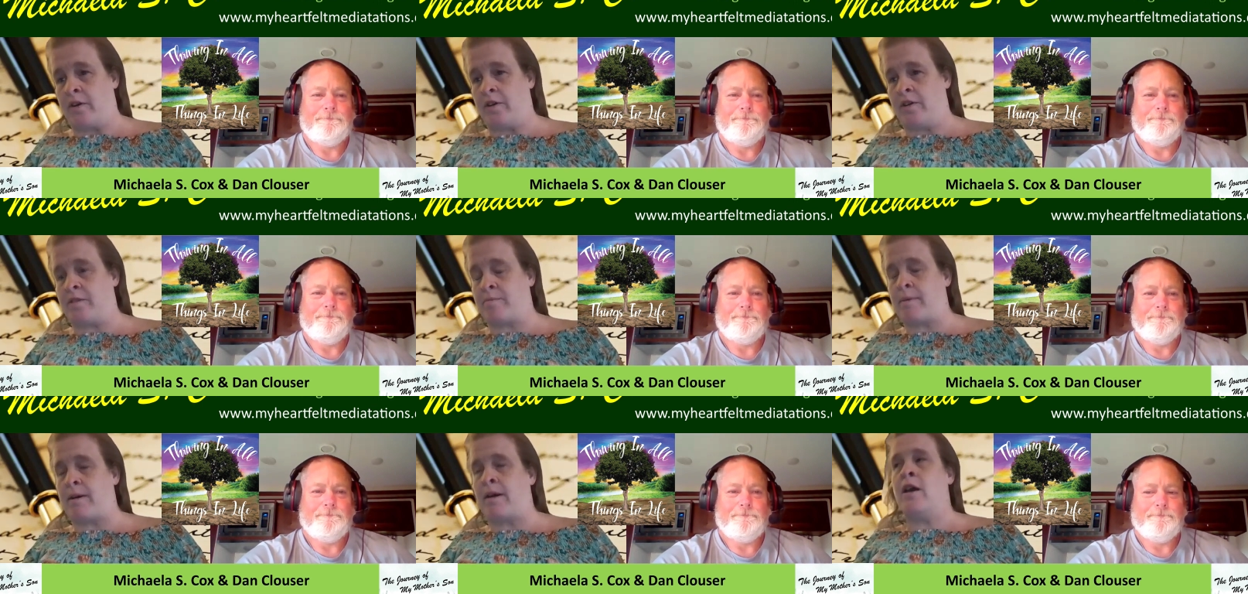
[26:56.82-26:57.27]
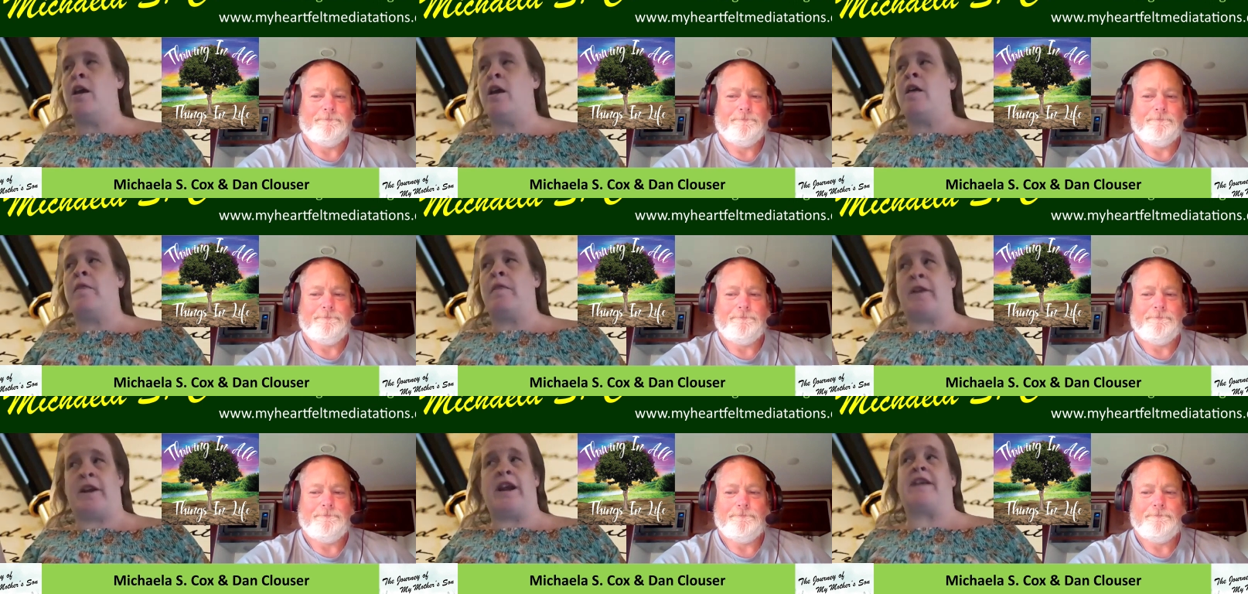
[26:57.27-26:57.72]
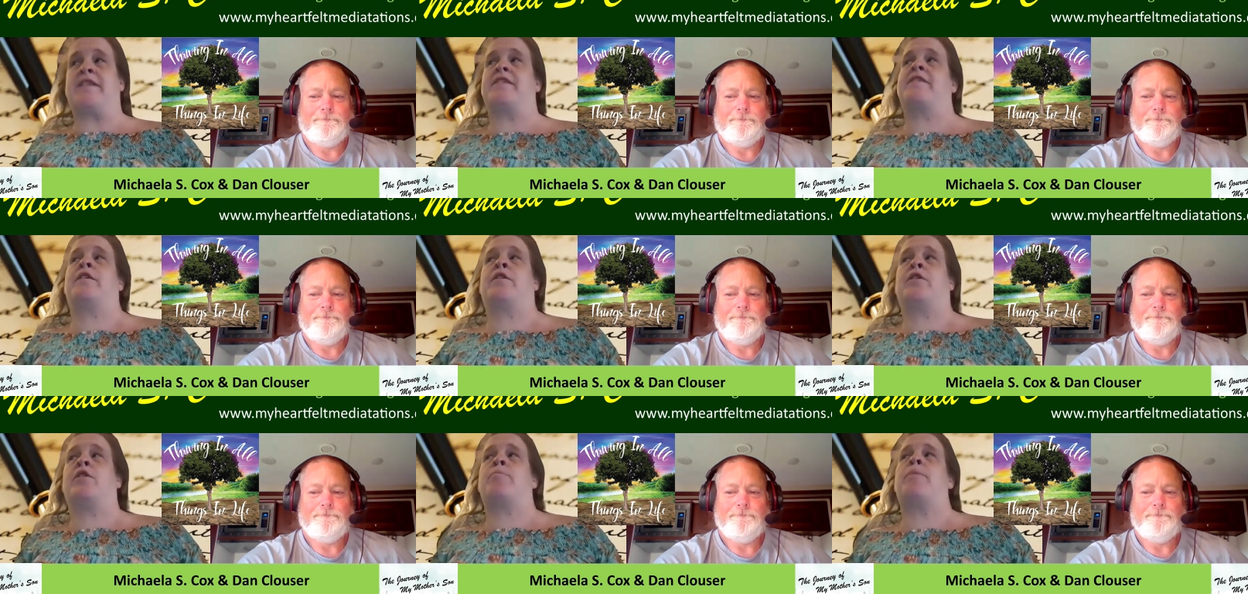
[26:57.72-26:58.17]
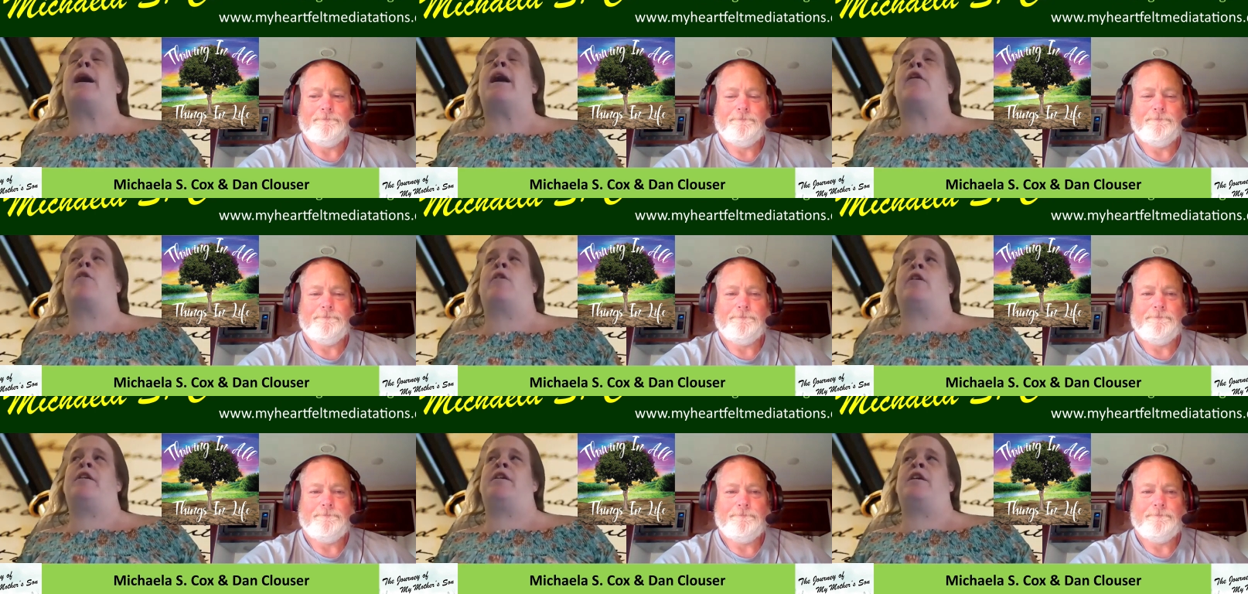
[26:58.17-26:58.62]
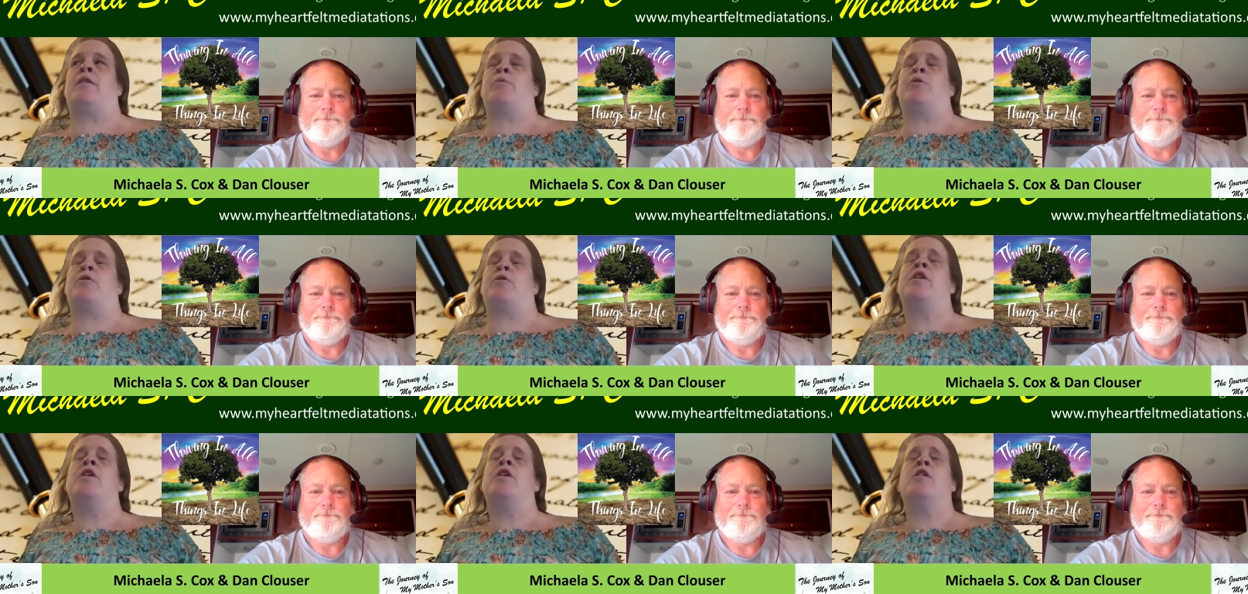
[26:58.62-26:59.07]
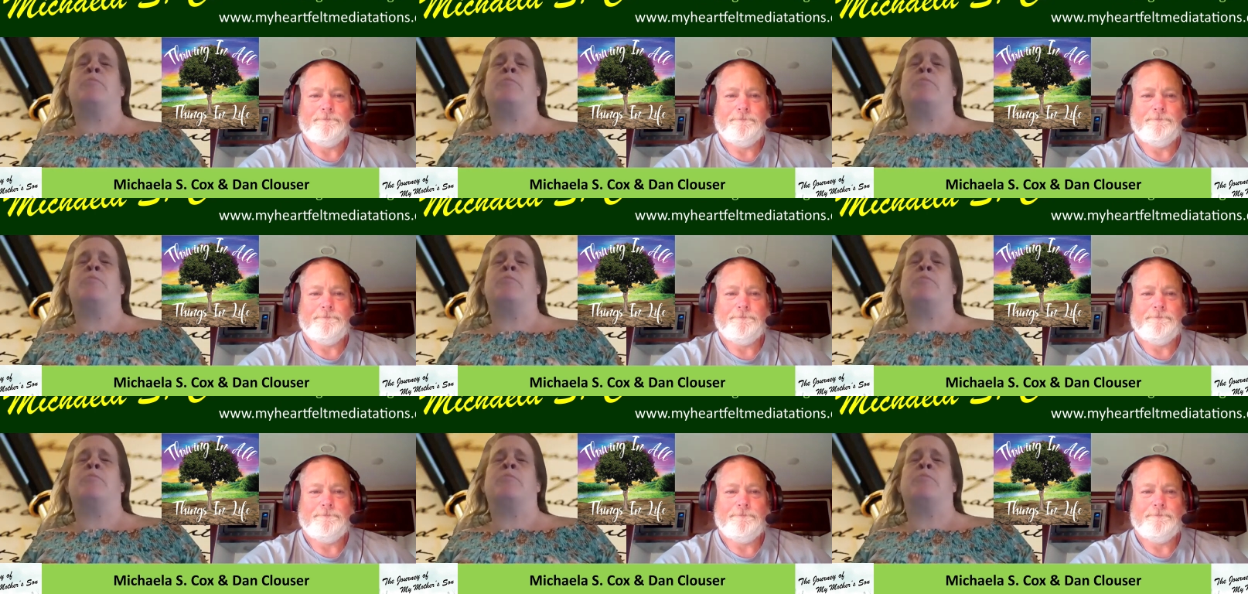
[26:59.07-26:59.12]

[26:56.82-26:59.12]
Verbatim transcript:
Speaker 1: is yes, there are power in numbers,